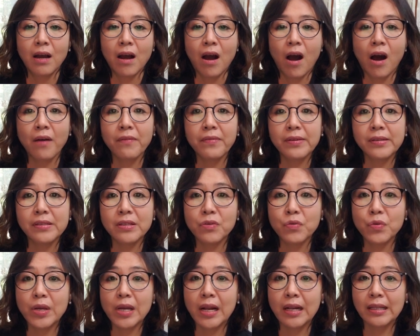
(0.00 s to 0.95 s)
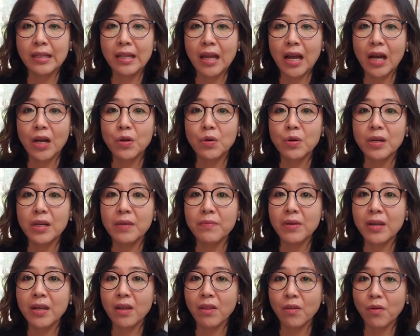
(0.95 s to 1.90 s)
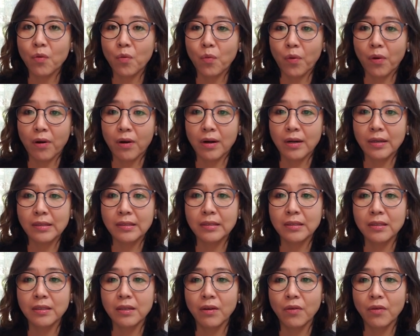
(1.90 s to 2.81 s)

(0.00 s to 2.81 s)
Obviously, we are now living in a world